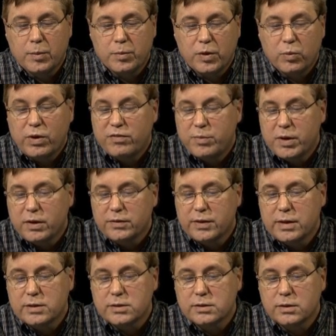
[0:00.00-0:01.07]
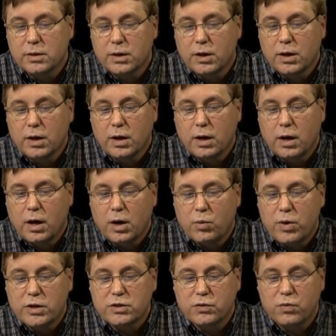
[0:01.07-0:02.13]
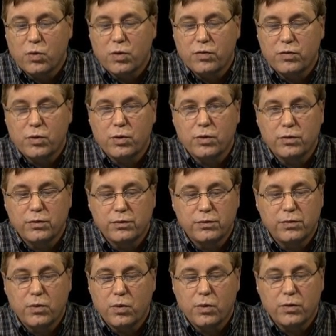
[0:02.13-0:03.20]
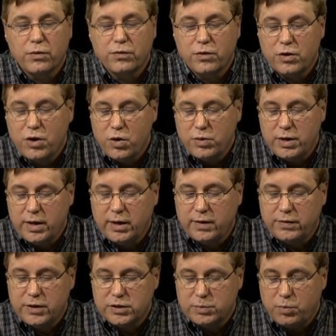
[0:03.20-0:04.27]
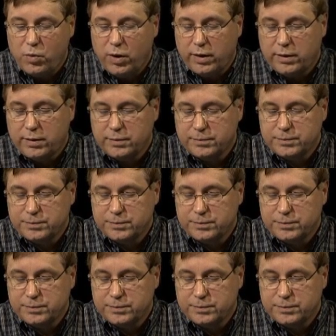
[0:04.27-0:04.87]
But we've built this reservoir for no need at this point.